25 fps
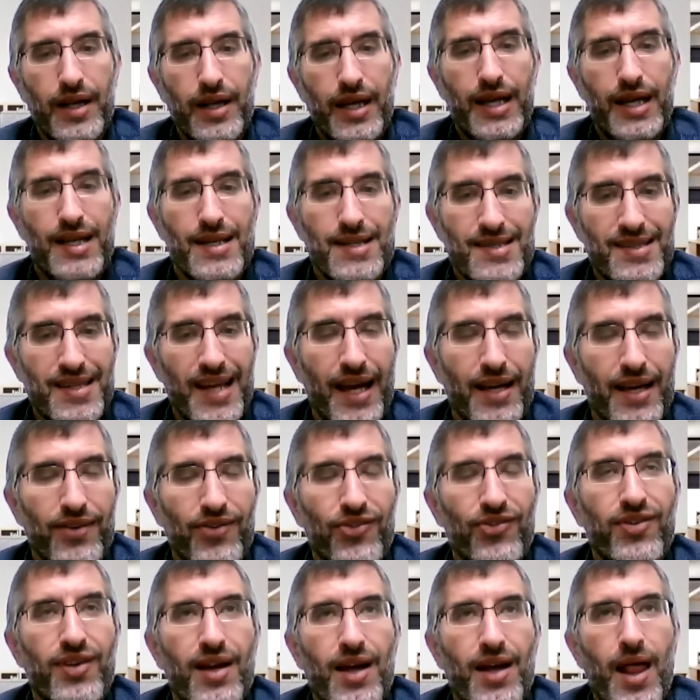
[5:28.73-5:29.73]
in a
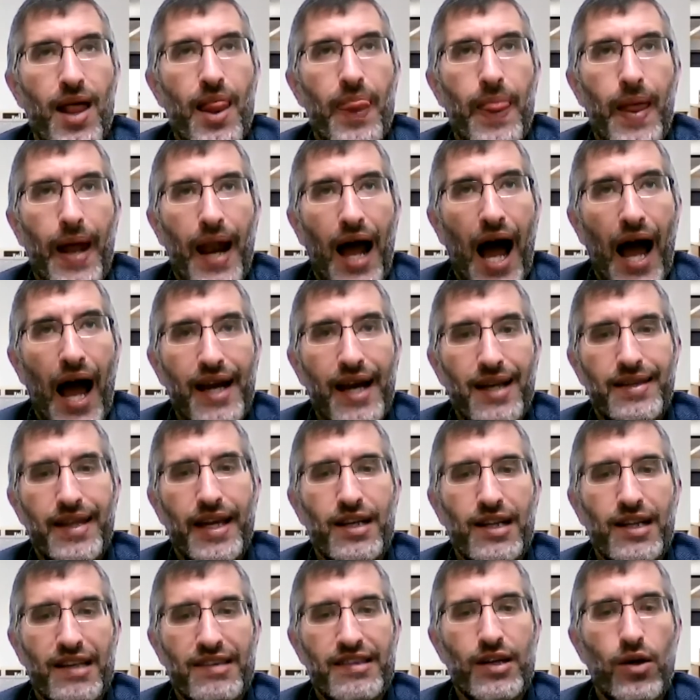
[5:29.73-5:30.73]
sense that I can
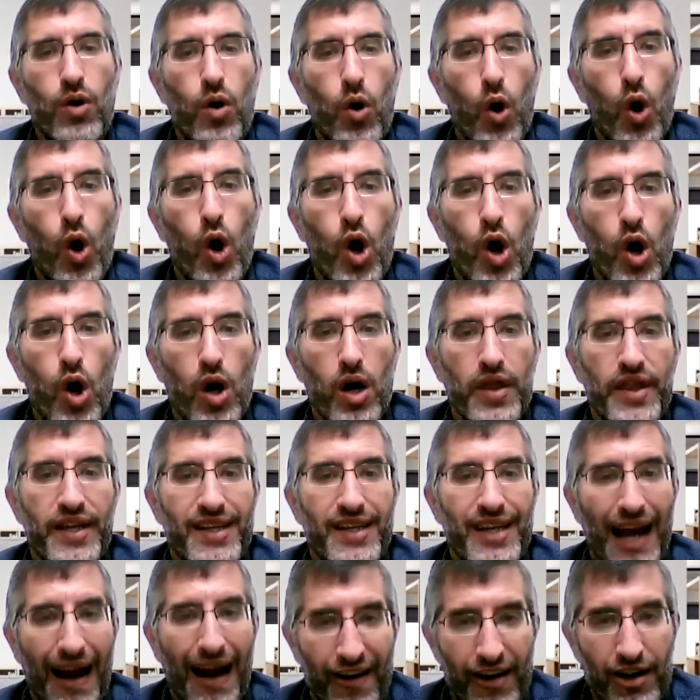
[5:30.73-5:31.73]
take, let's say, all the
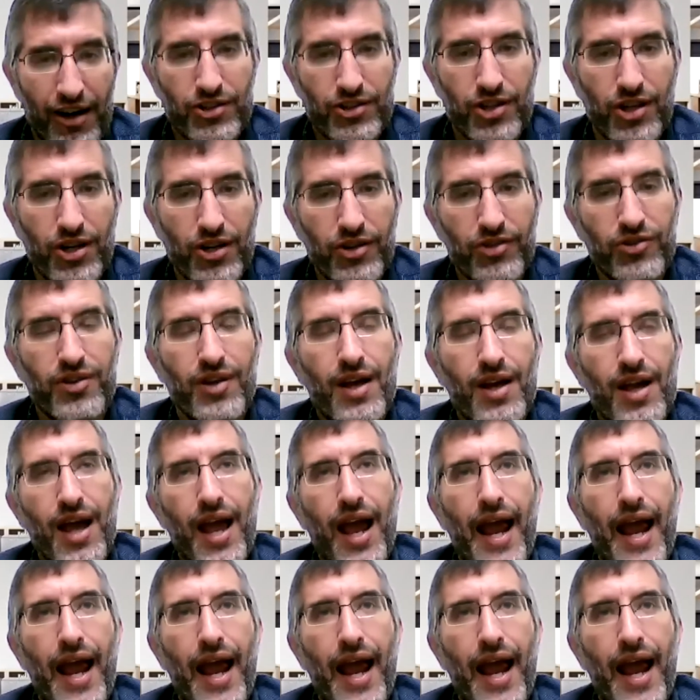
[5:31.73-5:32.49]
characters